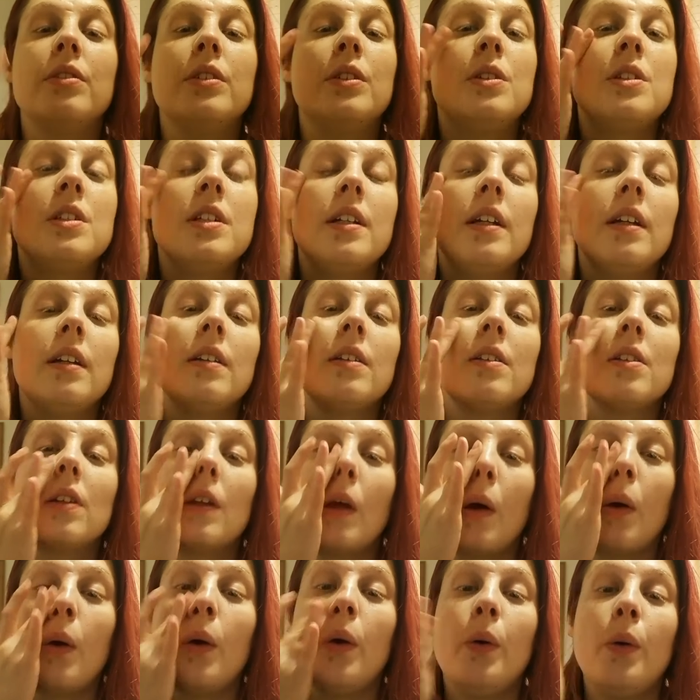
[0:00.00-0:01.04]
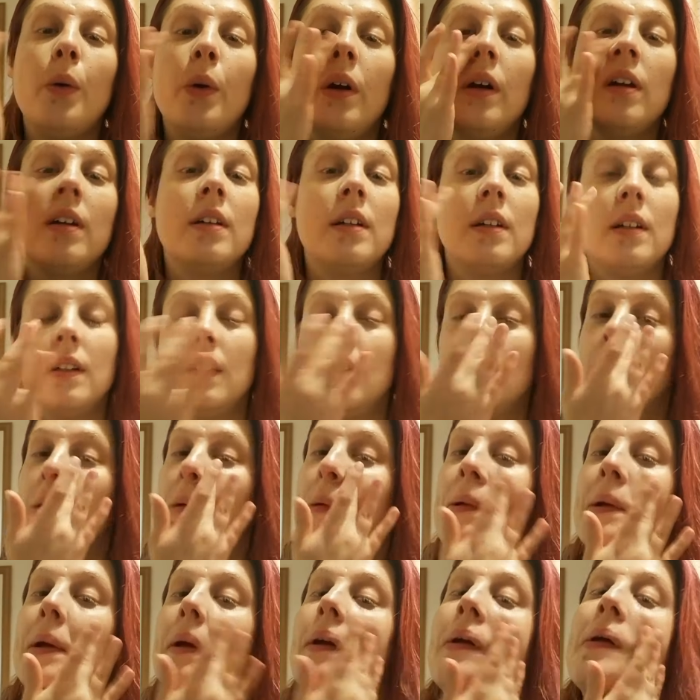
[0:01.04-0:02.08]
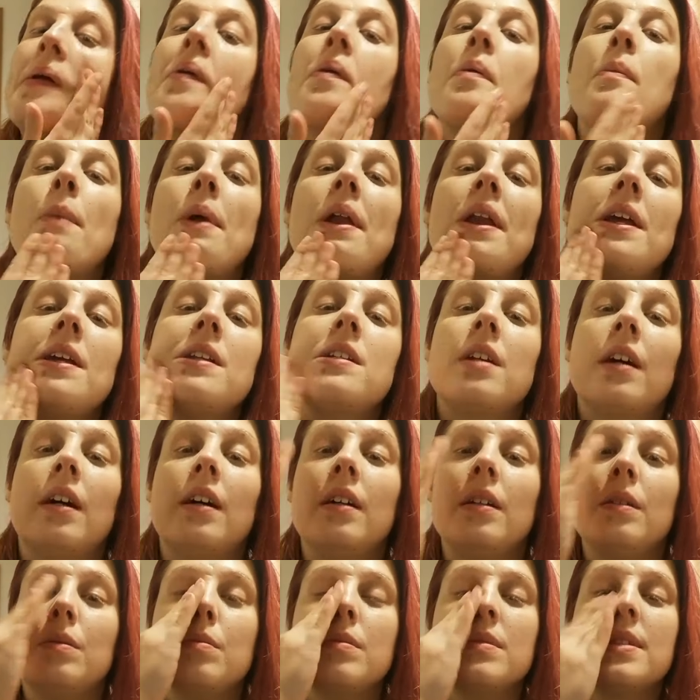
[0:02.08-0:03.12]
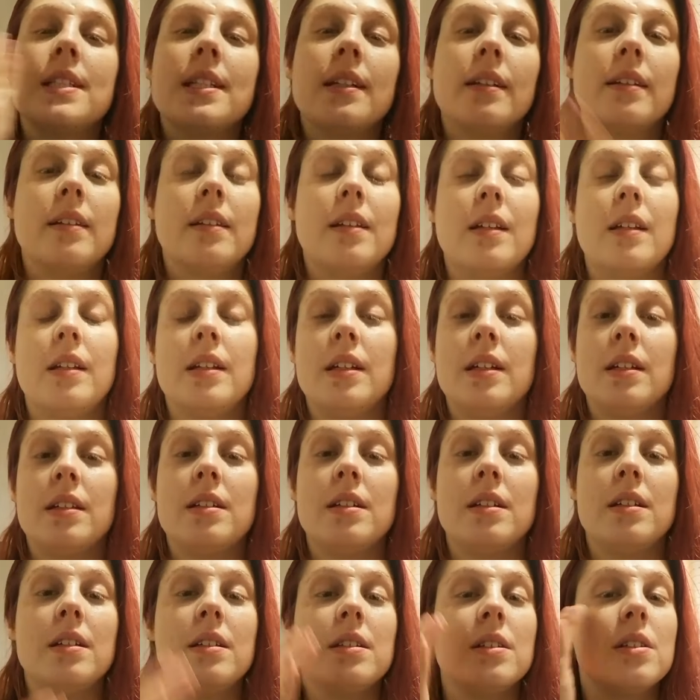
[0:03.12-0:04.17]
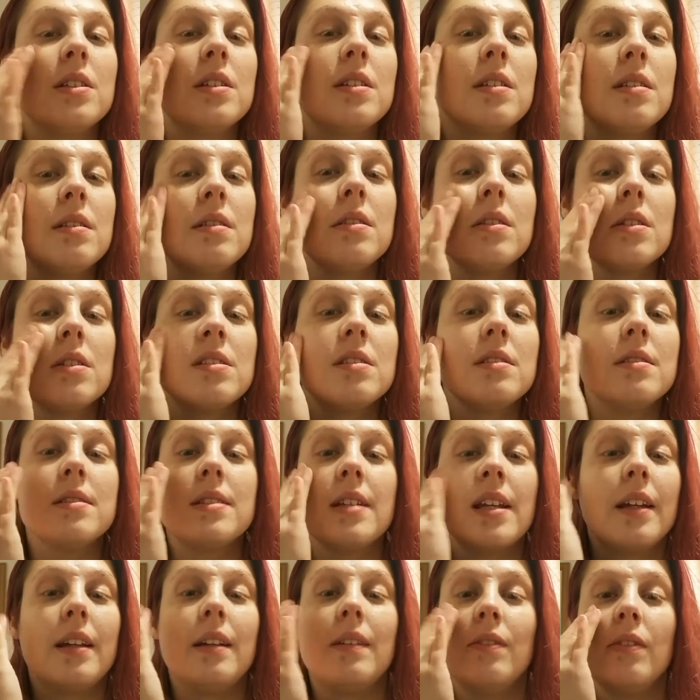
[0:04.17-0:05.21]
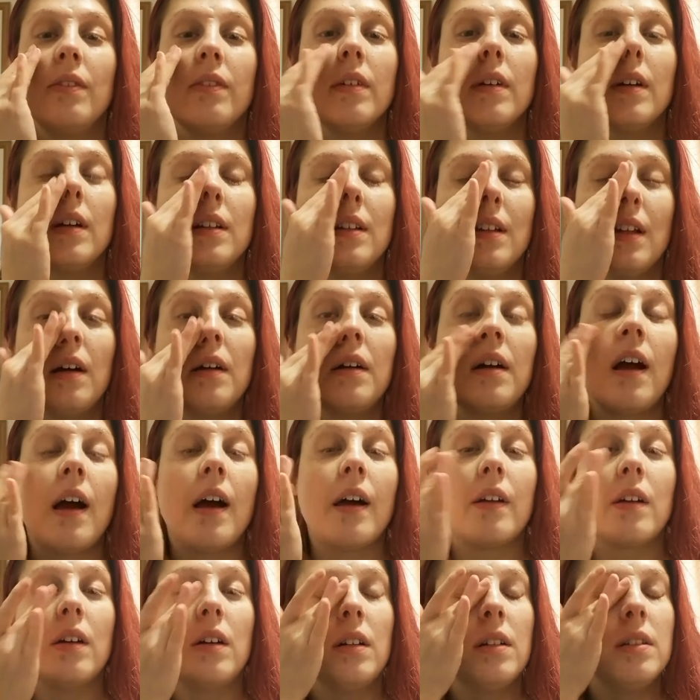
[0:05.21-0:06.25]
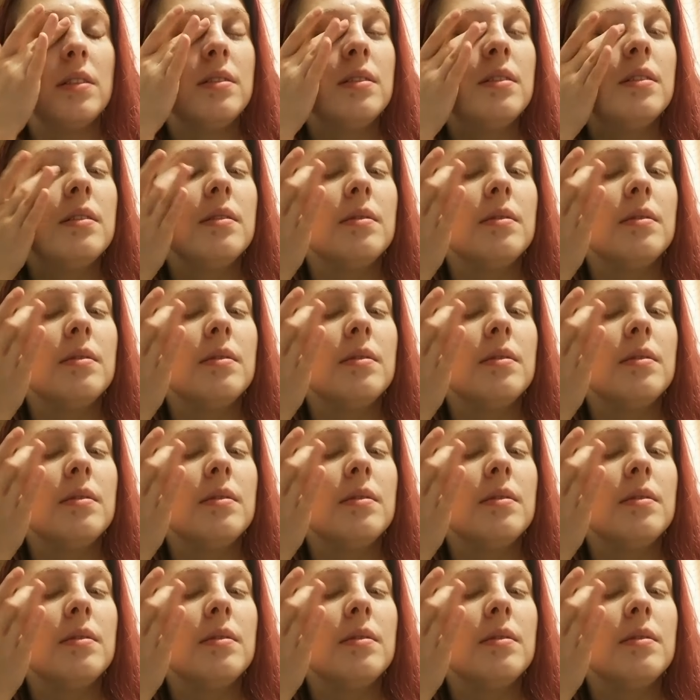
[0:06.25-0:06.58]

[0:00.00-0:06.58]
routine so many times that it doesn't take long at all.